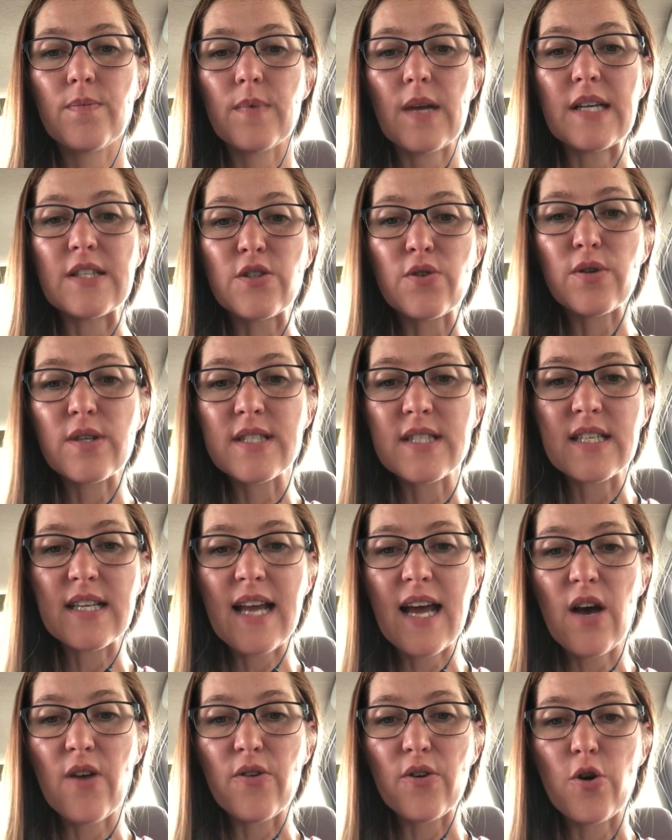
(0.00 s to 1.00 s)
As Kristen
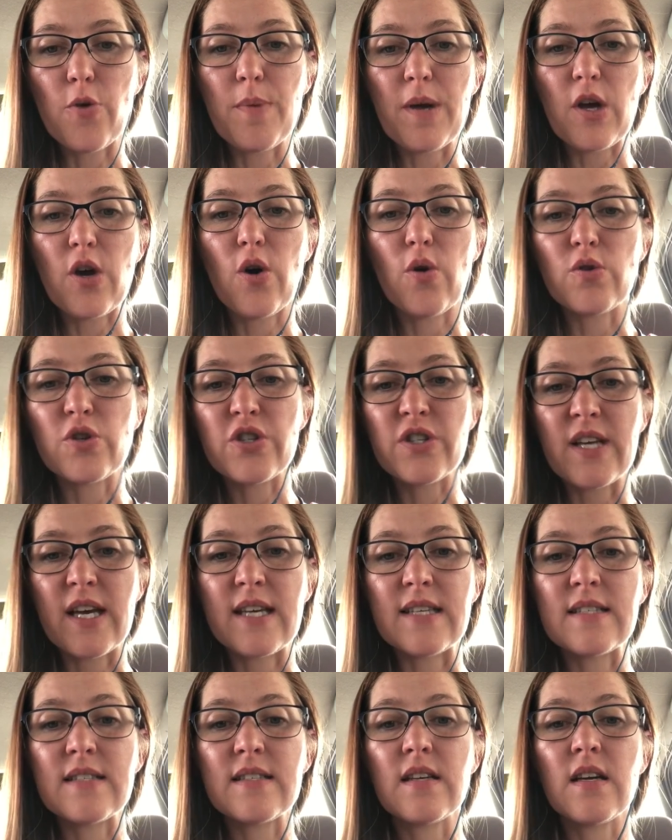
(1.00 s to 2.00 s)
Howe, the Go Big coach,
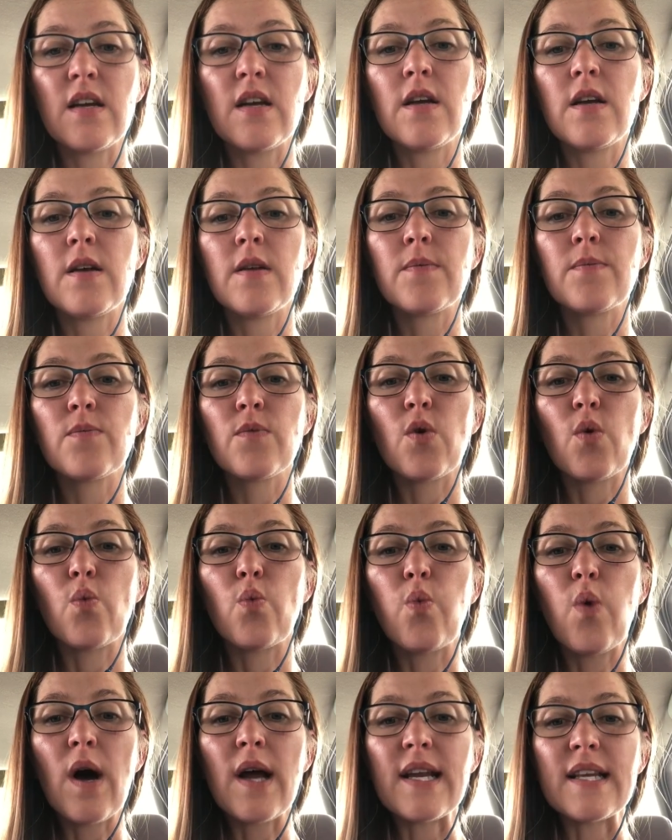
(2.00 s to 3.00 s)
says,
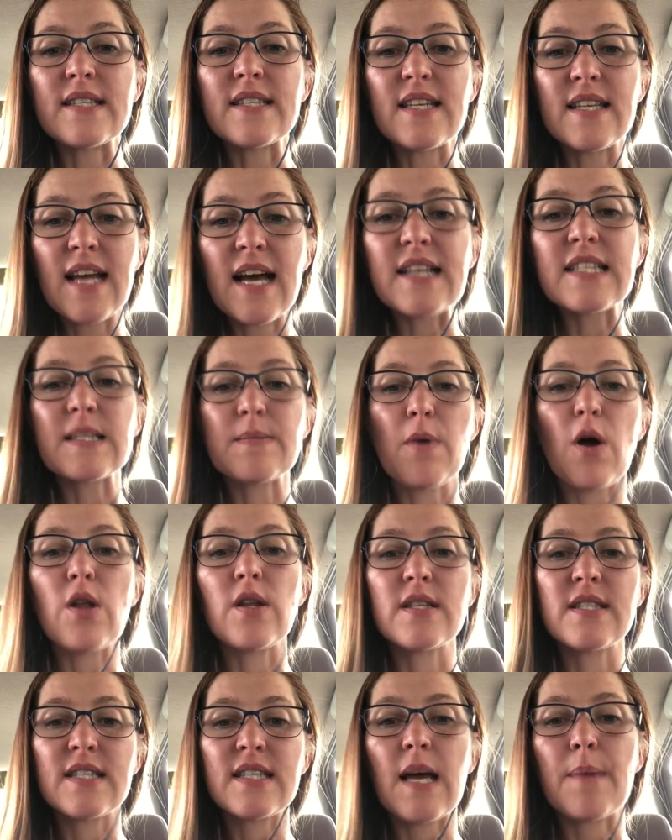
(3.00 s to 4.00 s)
what is the next
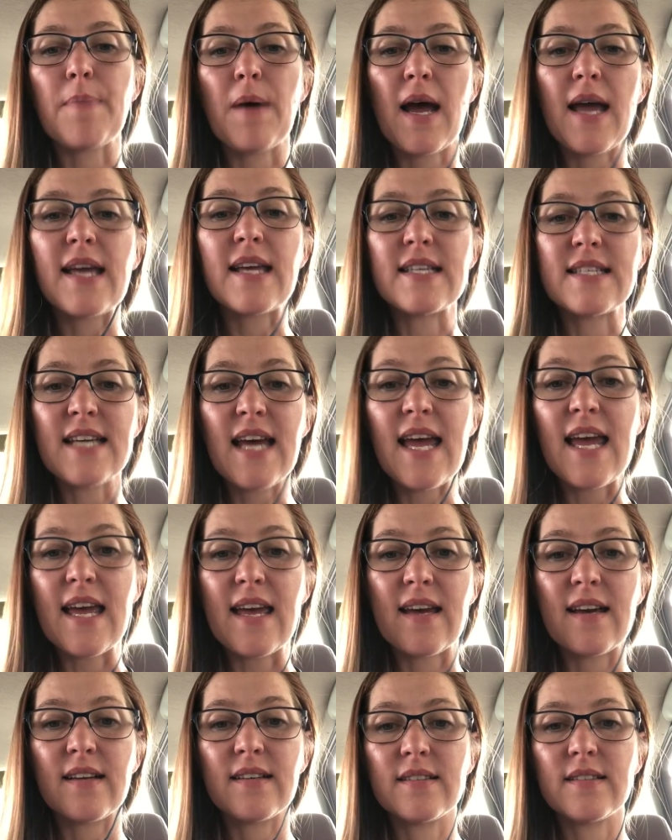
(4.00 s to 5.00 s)
smallest step I can
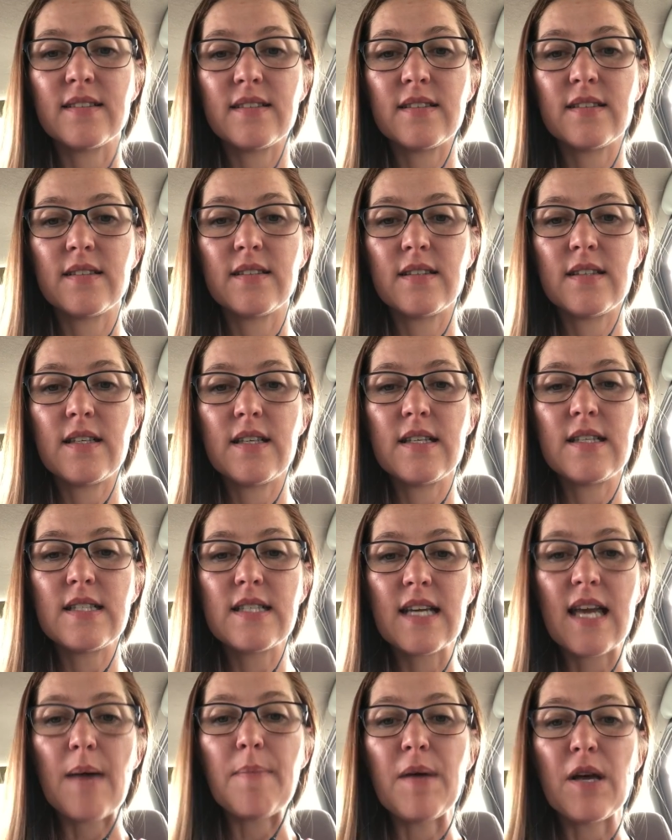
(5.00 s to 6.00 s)
take?
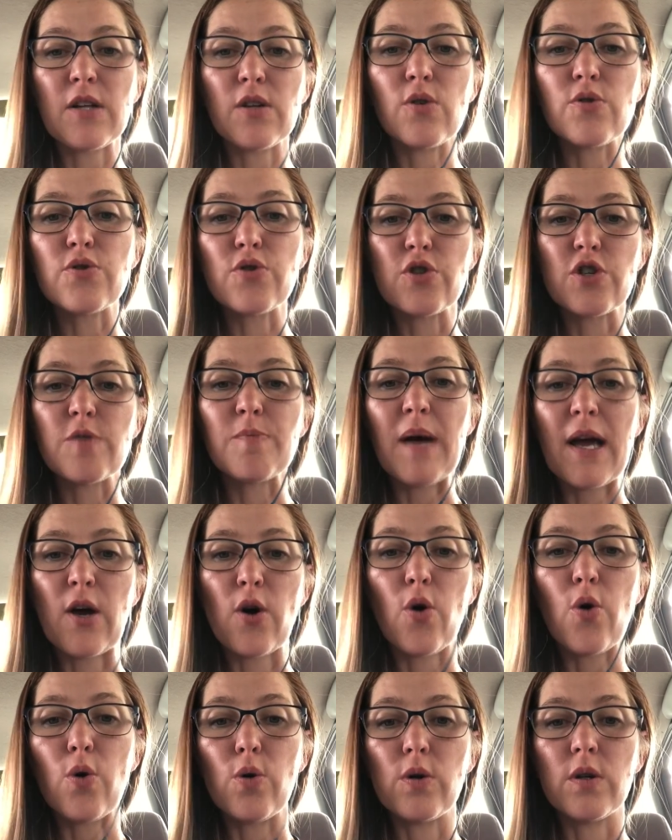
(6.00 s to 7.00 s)
to get me closer to my
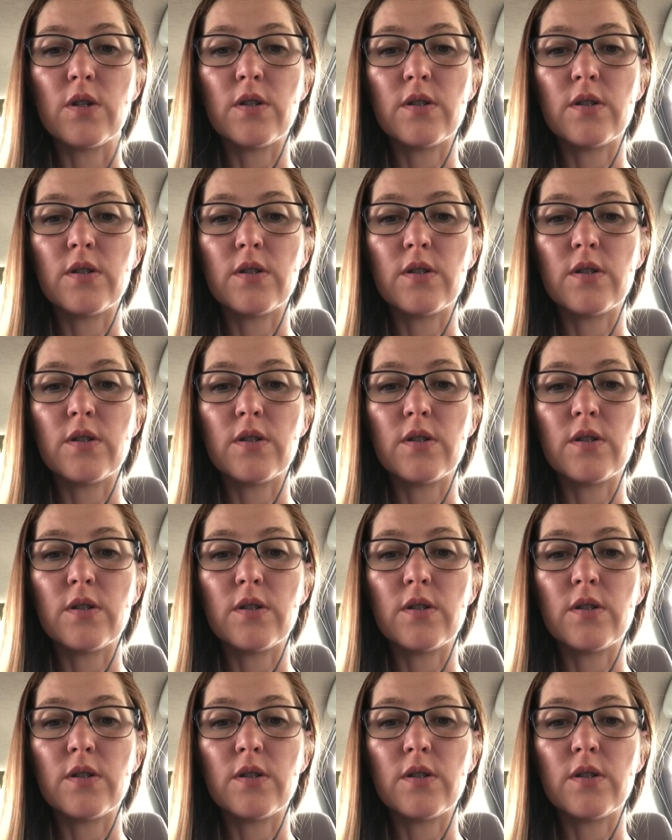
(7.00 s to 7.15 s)
goal?